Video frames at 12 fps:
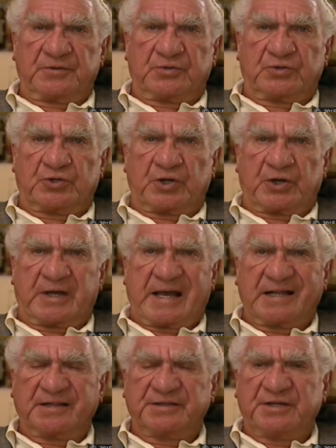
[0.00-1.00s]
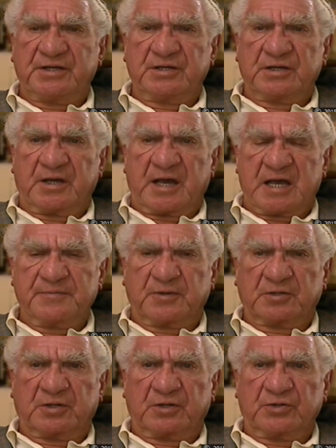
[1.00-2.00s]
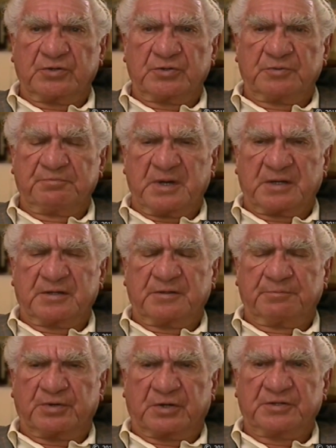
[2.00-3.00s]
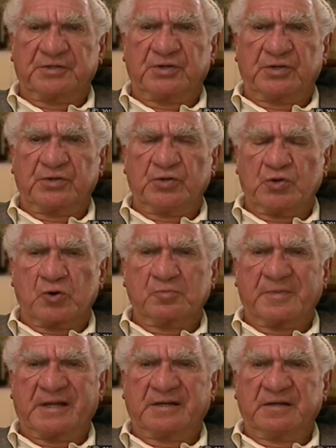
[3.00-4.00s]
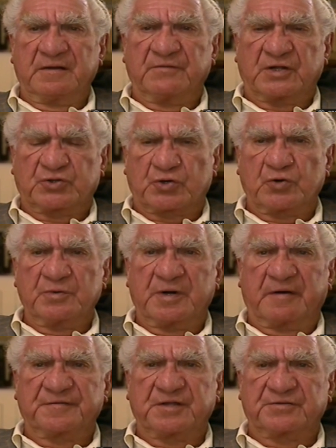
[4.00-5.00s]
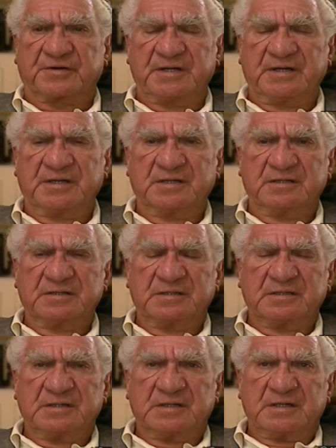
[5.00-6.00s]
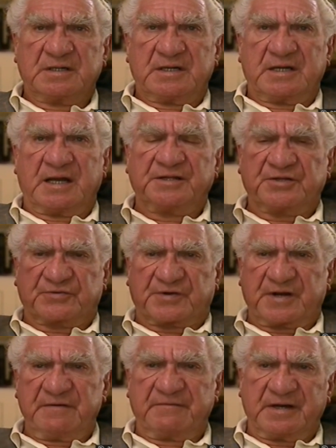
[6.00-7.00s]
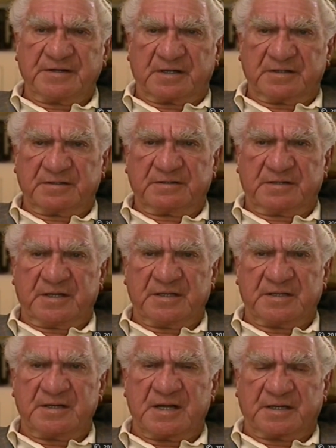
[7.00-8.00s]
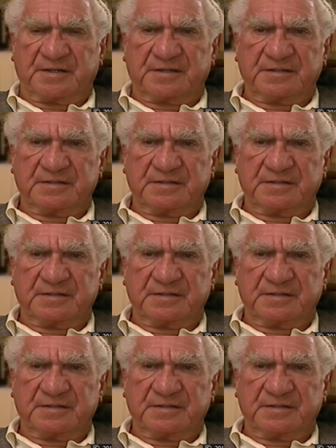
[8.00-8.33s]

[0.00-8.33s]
the healthy, able-bodied young men, were thrown off the train. And the train went on in the night.